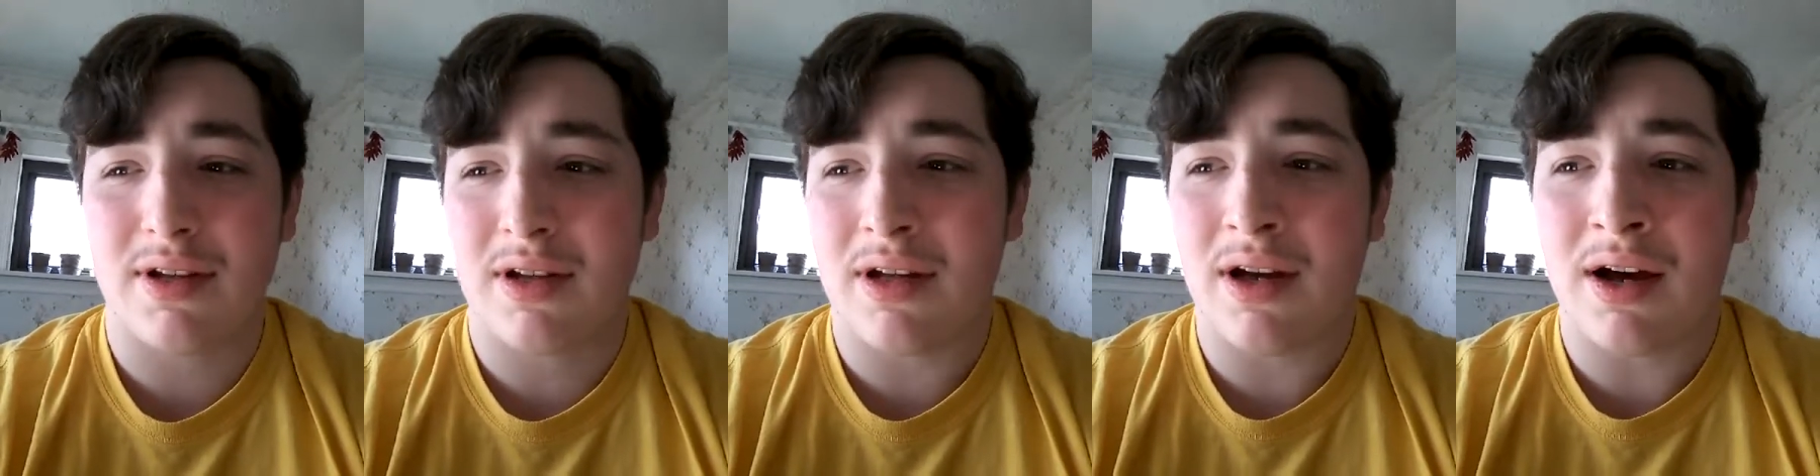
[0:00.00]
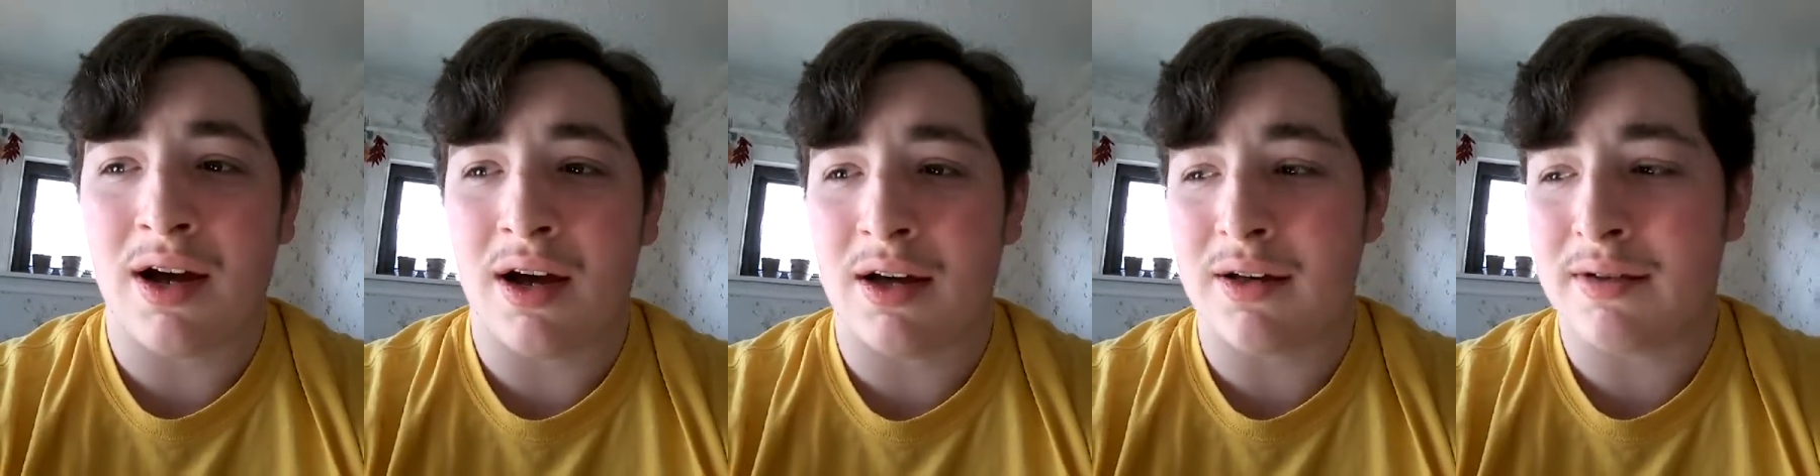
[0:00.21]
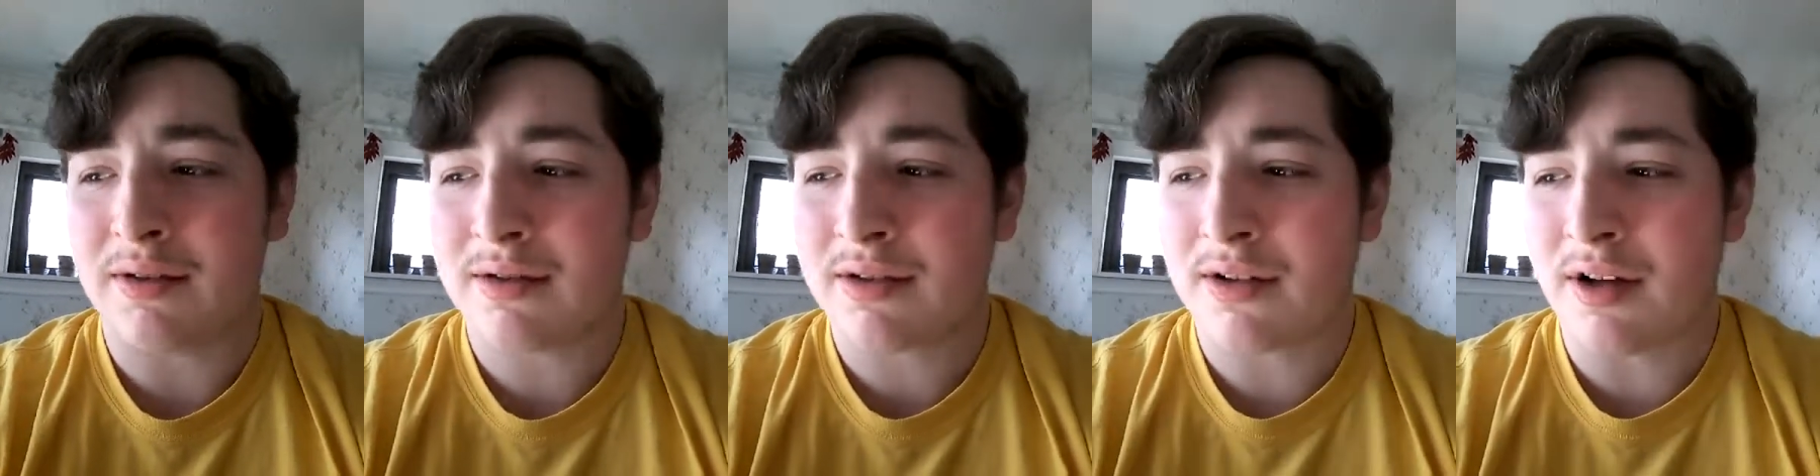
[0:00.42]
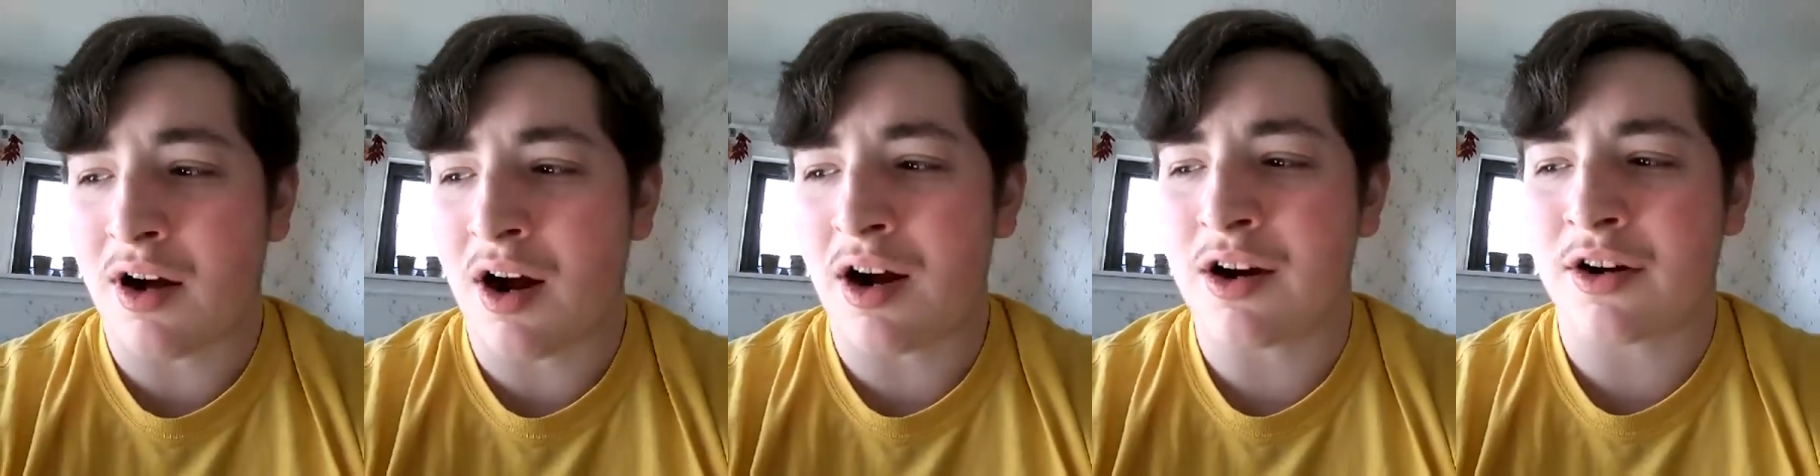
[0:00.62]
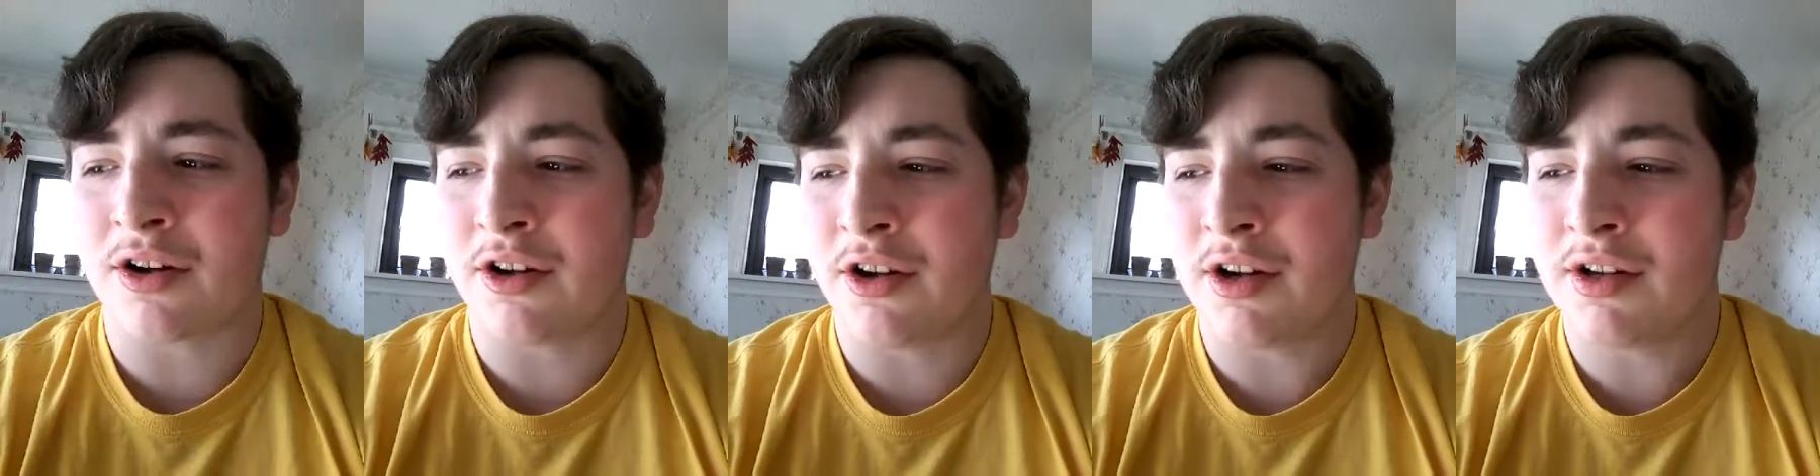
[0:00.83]

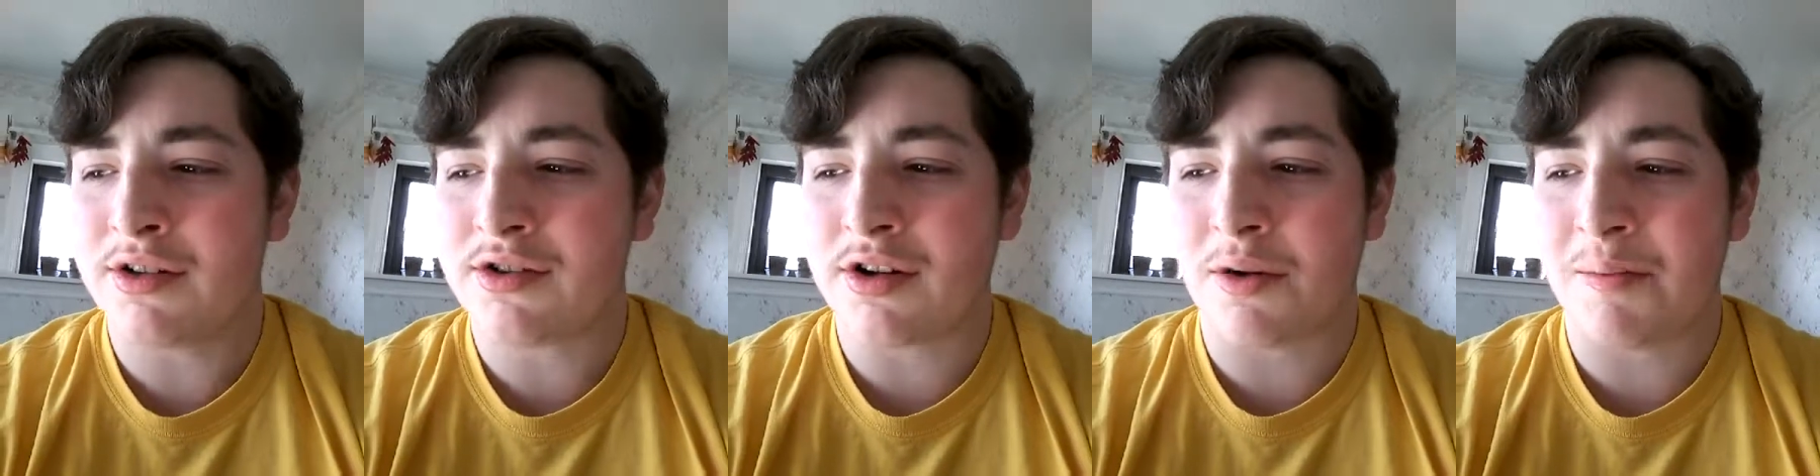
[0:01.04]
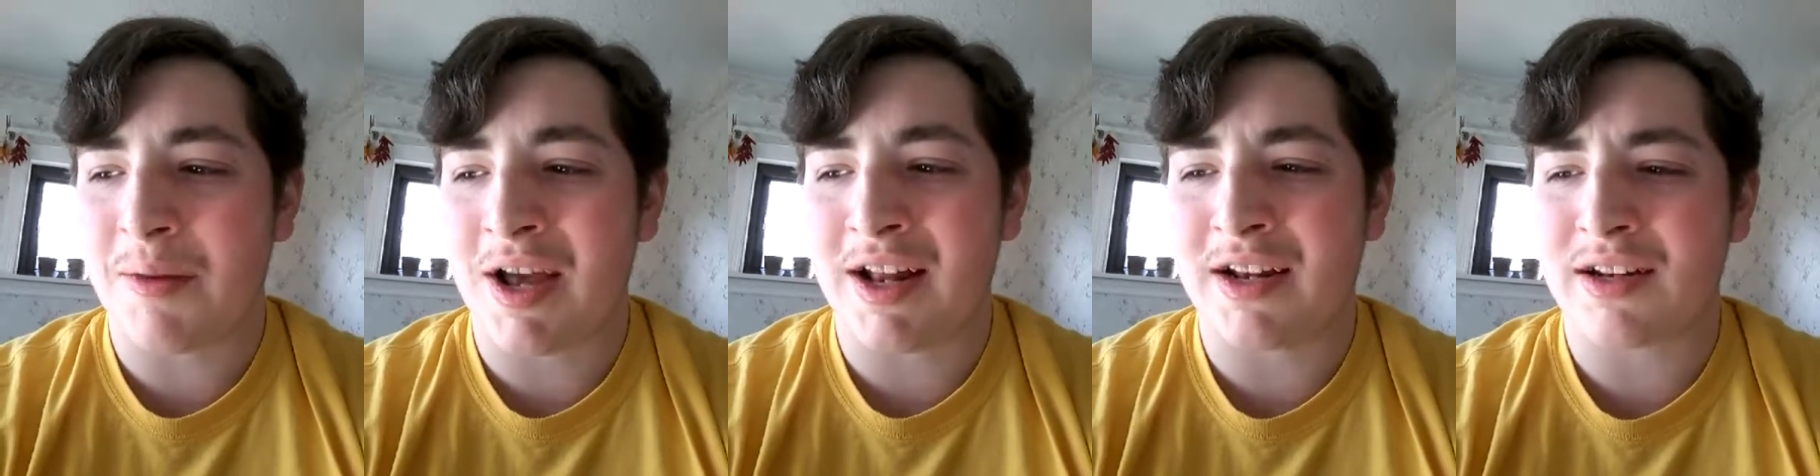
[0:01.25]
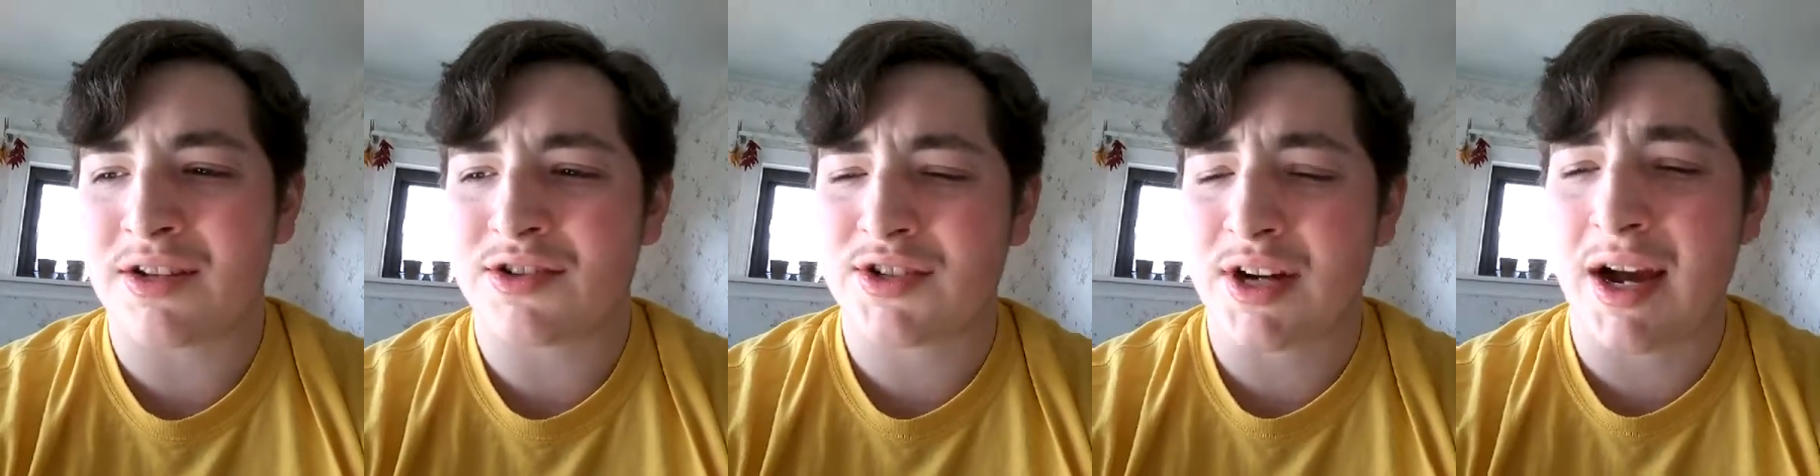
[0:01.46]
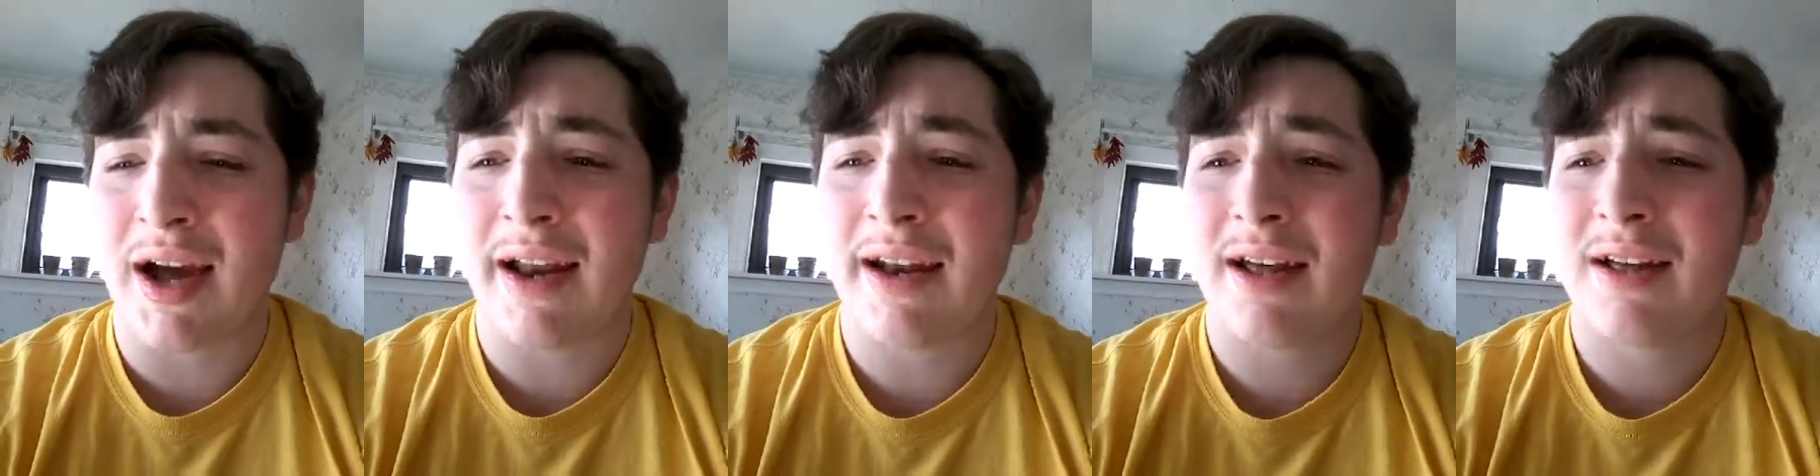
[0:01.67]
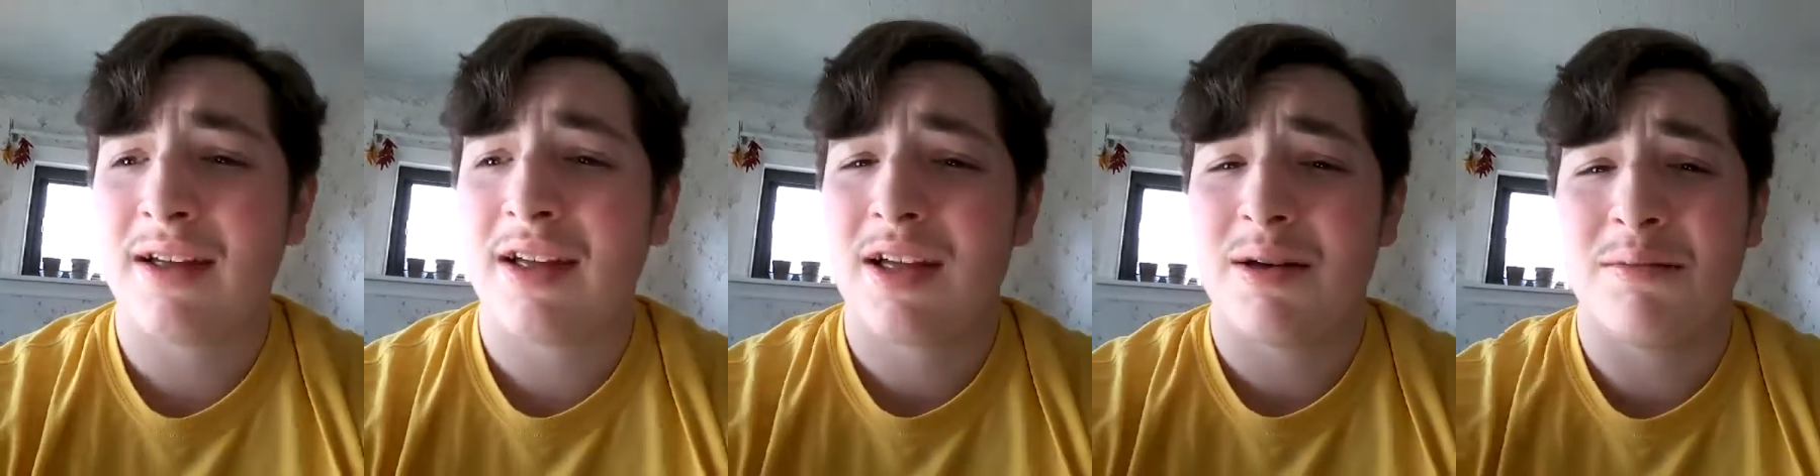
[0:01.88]
our goods are made in
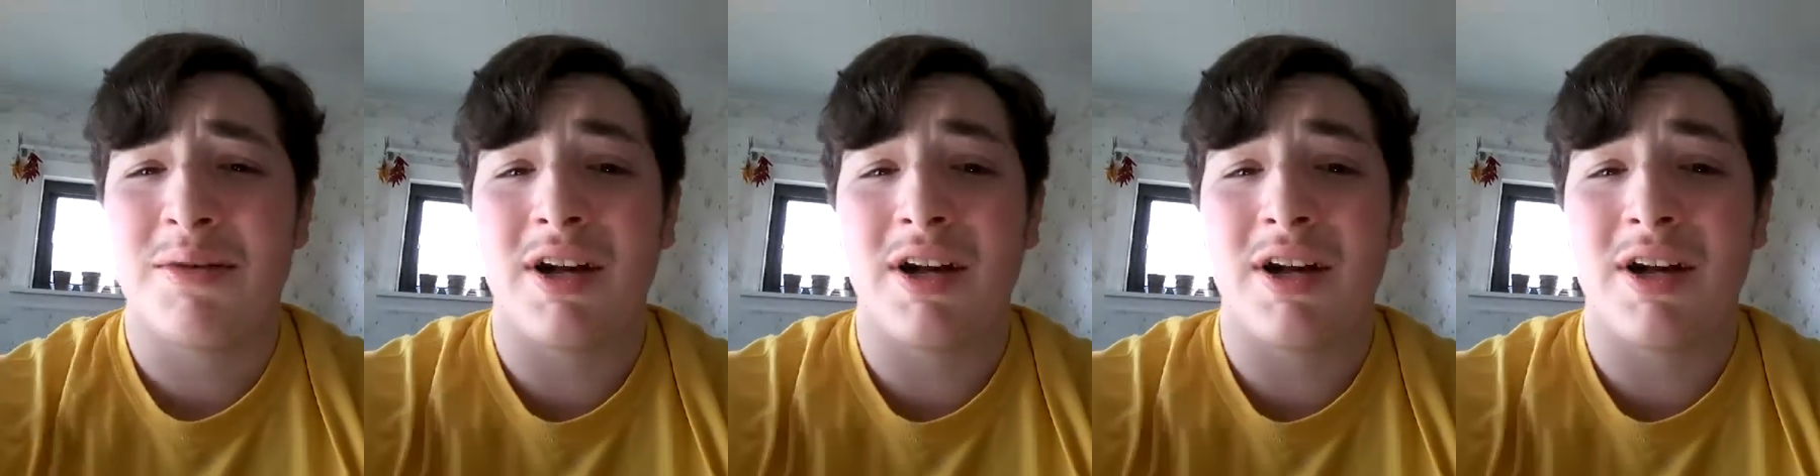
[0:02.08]
China,